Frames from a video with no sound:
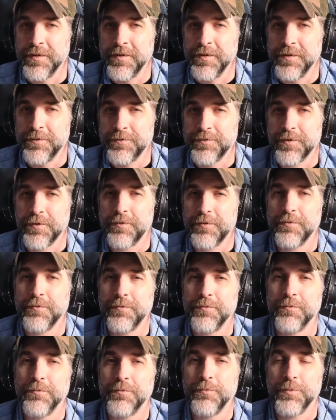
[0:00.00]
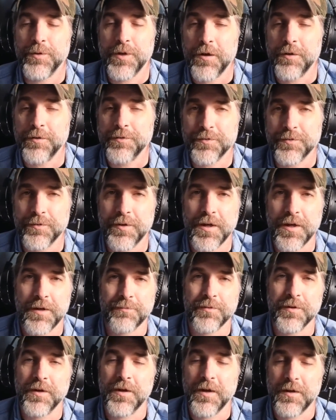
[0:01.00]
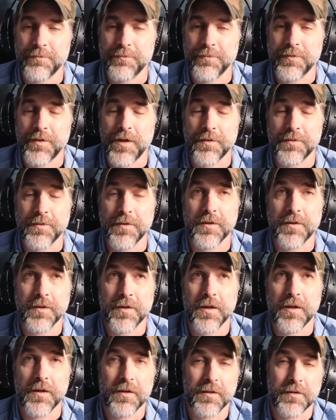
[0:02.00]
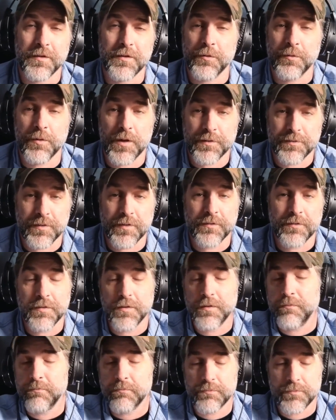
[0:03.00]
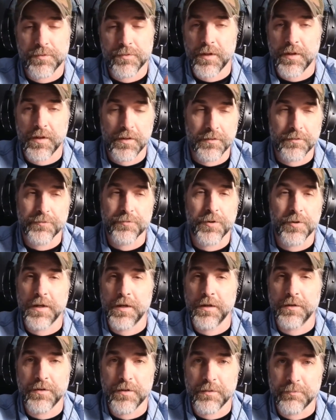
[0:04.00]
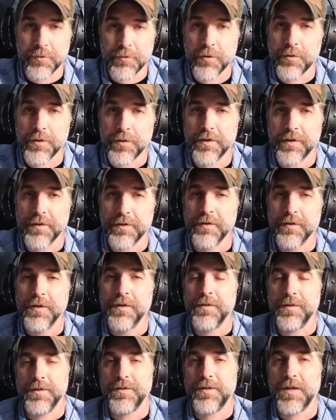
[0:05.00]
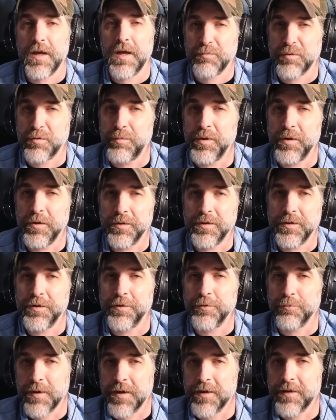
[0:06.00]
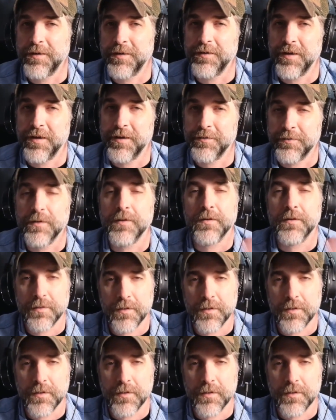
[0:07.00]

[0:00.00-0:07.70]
So right. We also have to have, I think, you know, as a training team going there, the adaptability to recognize like